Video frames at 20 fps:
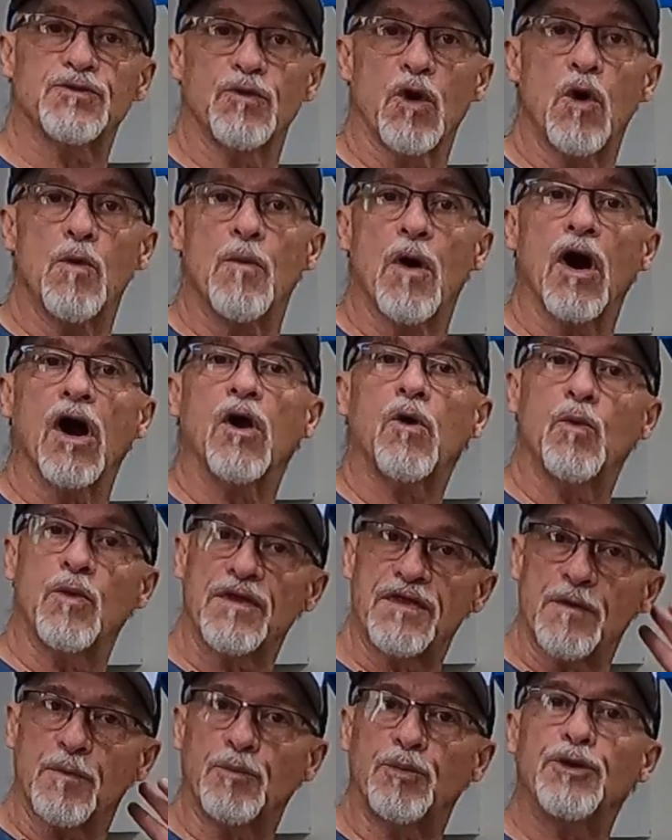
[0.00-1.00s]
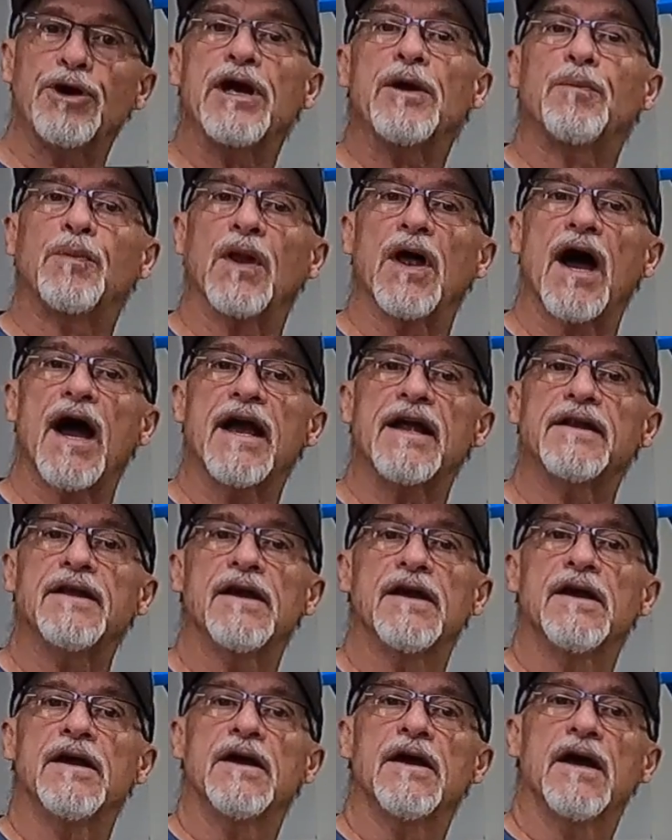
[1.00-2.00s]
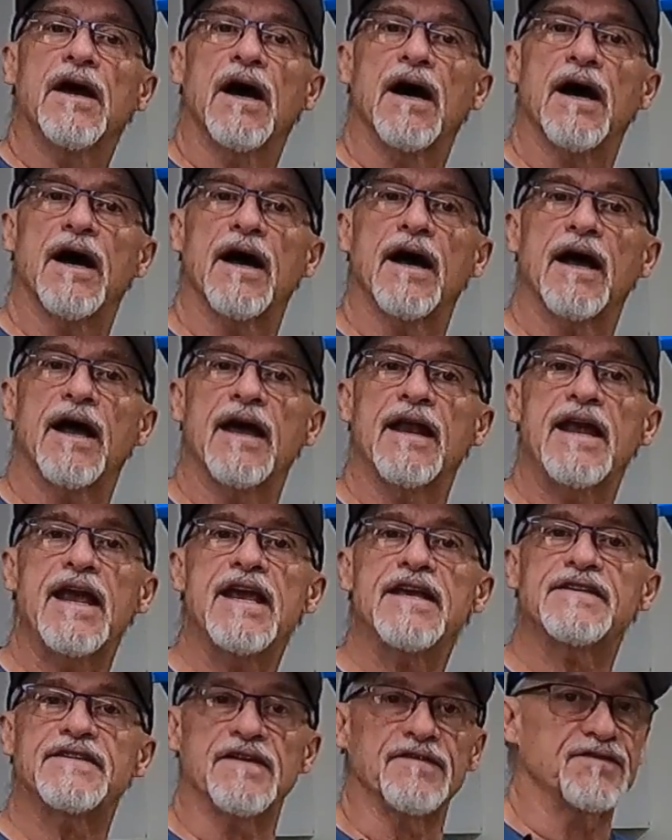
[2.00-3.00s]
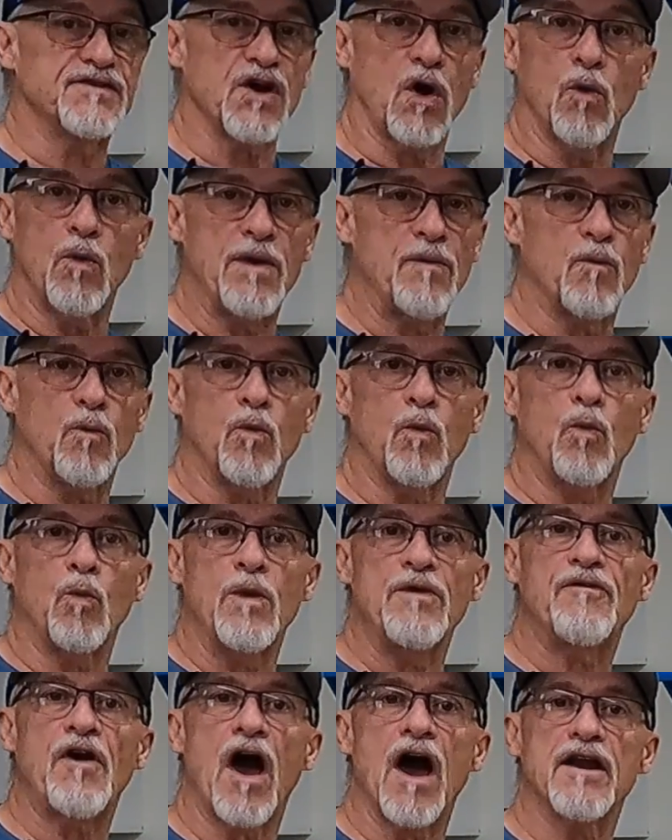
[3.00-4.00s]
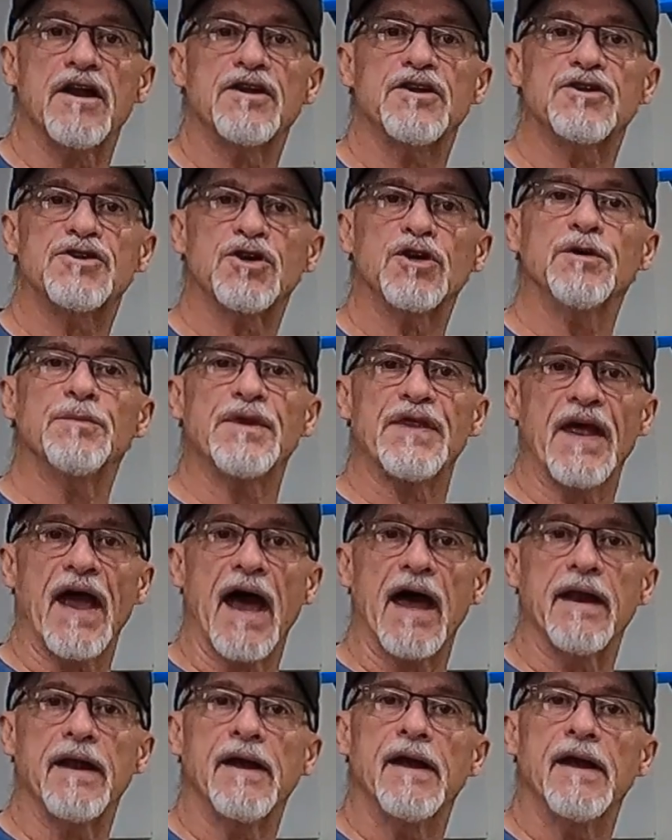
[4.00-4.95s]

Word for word: Rowmark with the pre-applied uh, adhesive. So we, we've got to determine that.